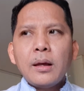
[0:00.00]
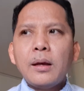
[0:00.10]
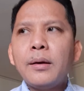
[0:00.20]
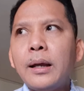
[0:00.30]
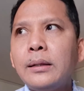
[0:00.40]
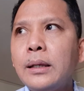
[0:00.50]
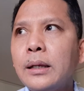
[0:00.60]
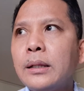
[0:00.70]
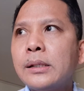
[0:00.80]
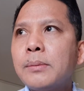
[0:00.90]
I
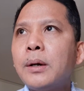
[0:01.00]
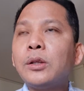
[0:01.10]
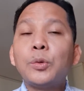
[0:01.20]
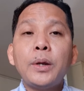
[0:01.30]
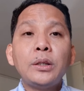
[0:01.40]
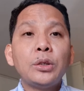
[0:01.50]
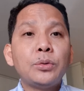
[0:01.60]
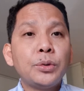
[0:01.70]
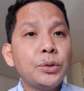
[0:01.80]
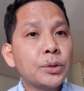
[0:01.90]
think it is about
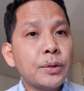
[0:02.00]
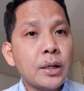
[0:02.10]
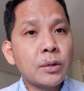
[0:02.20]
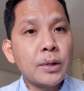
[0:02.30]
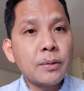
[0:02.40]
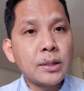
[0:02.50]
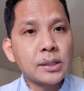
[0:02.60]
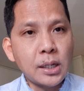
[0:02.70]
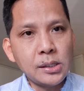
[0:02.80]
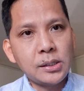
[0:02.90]

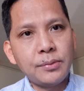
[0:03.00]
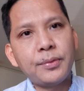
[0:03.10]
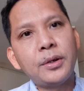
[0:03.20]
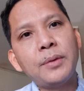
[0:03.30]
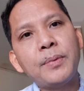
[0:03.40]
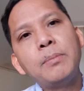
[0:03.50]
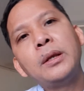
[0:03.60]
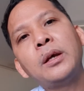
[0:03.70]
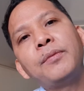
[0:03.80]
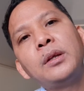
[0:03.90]
€22.21 for the
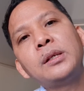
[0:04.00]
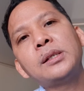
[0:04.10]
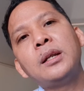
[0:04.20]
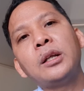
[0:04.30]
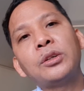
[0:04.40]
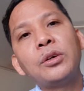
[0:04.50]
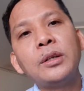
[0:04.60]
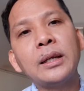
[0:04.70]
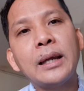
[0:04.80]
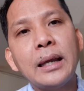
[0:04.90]
payment of these
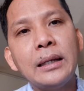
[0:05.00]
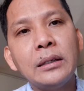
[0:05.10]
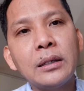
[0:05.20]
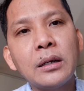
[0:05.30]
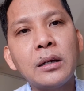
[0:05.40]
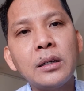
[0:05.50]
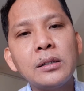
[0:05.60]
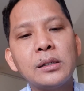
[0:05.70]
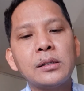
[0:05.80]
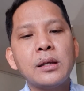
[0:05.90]
electronic identity
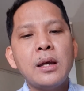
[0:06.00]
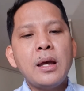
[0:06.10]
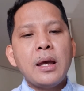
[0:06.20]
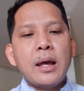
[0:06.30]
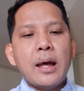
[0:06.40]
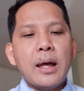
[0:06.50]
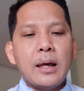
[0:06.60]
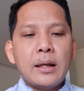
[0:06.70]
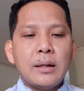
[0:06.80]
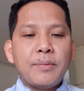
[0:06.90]
cards.
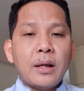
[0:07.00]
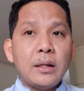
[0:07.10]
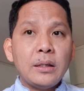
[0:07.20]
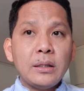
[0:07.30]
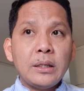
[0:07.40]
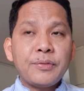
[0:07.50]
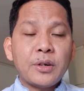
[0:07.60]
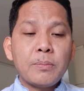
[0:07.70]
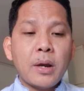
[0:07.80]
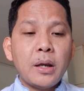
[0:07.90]
The validity
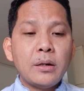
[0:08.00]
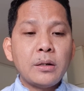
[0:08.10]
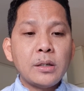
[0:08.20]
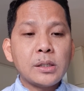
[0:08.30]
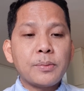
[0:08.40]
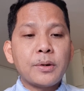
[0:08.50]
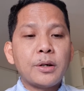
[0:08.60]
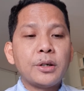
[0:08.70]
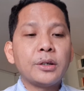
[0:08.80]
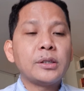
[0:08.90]
for minors
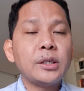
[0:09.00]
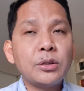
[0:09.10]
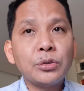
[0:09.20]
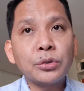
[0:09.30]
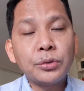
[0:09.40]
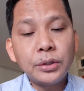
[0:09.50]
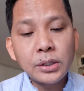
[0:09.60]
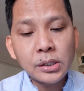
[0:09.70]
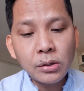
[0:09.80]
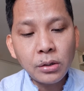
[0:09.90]
for 0 to 2
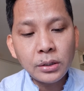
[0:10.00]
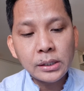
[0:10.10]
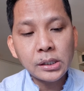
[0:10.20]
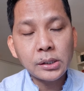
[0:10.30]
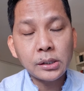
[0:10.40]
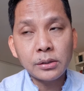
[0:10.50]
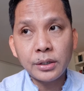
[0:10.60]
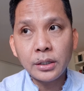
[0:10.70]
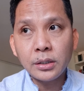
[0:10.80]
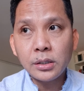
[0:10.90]
years old is
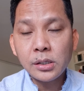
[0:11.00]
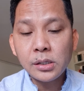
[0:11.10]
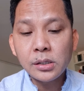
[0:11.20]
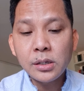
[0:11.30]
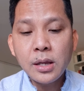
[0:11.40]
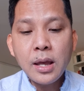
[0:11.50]
3 years.